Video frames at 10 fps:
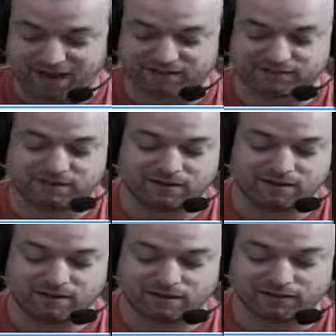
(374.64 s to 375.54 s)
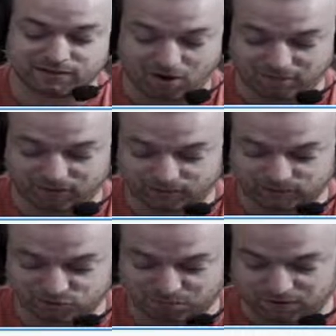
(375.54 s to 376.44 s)
may cast a
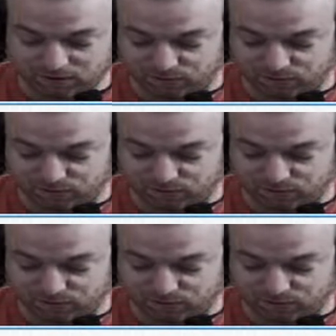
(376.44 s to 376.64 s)
zombie creature